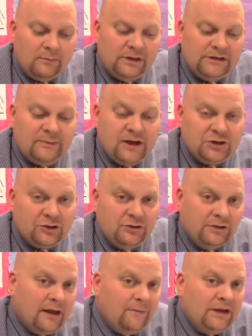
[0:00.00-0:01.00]
please make sure
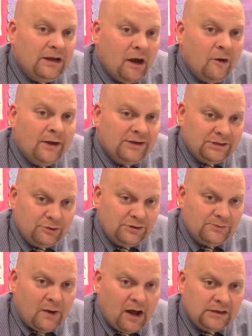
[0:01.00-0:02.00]
you let me know as soon
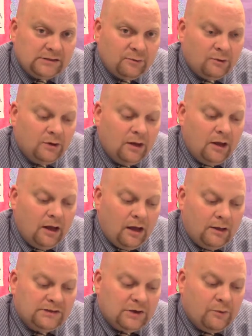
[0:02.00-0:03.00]
as possible
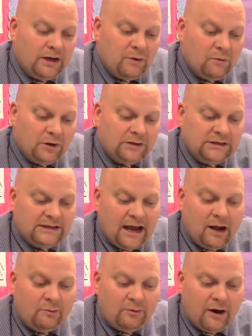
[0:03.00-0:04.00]
so we can work this
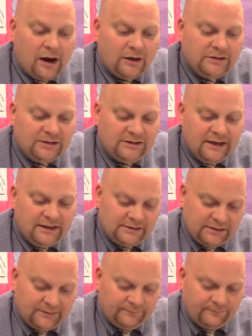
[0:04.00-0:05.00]
out prior to
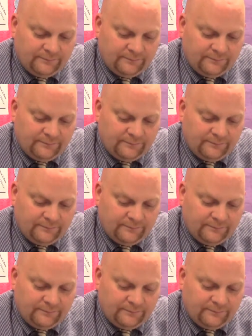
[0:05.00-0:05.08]
testing.